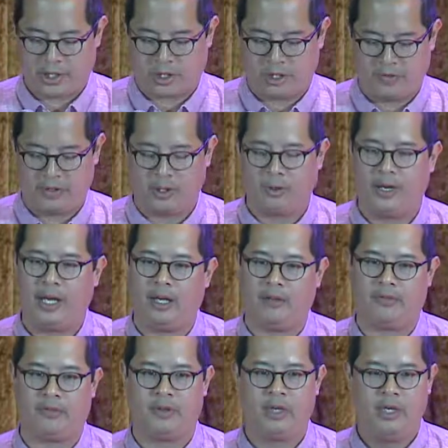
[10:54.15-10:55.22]
surfing the
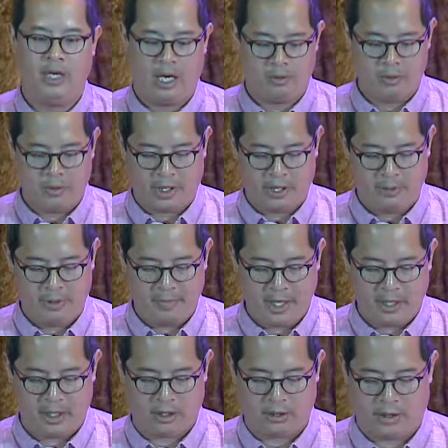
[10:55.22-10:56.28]
wave, and we want to be
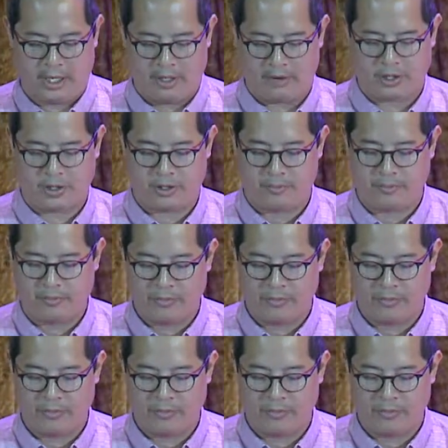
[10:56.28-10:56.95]
making the waves.